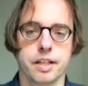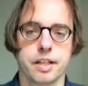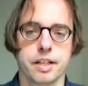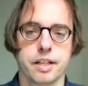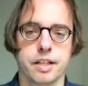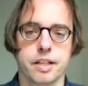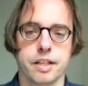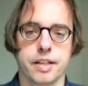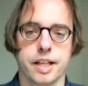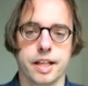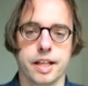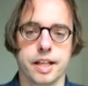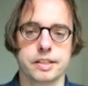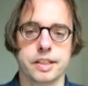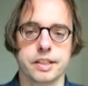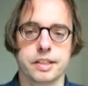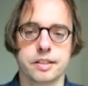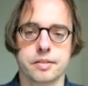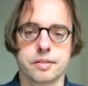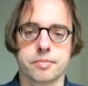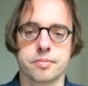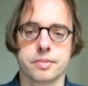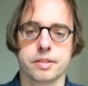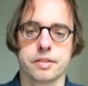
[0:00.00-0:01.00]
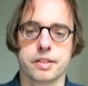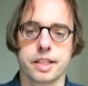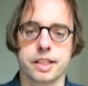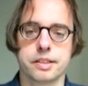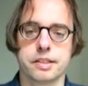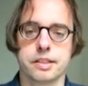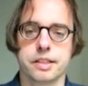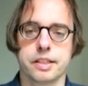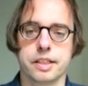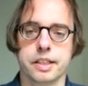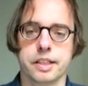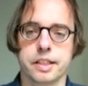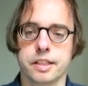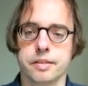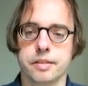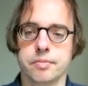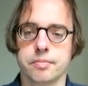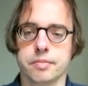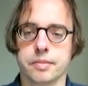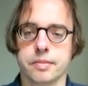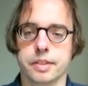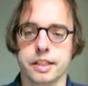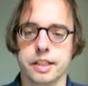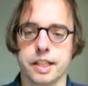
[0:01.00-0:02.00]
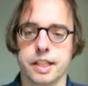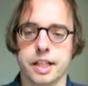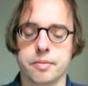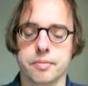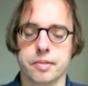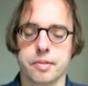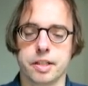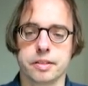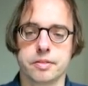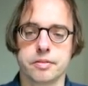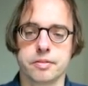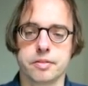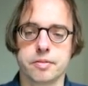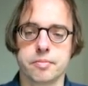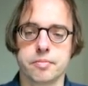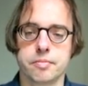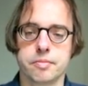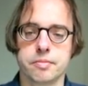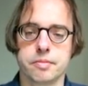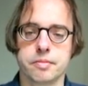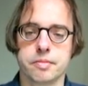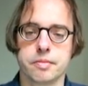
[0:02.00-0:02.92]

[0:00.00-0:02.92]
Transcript: That's it. So that's the EM algorithm,